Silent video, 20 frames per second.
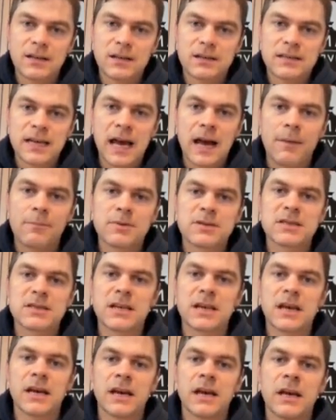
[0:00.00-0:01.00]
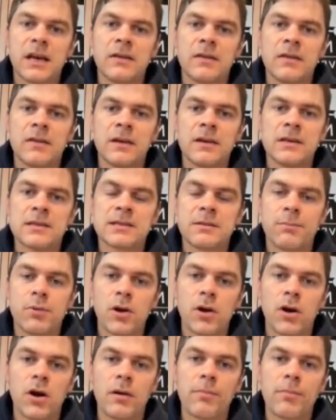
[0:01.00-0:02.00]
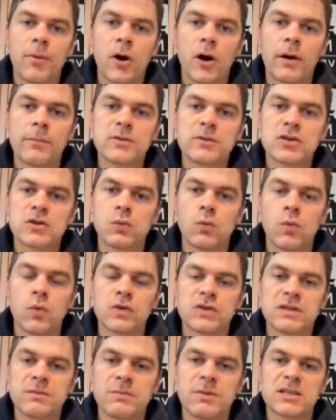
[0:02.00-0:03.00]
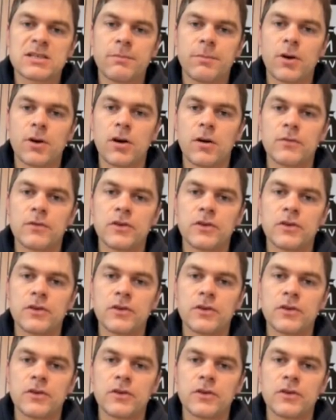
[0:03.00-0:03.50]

taps in the supply pipes towards the mixer bar.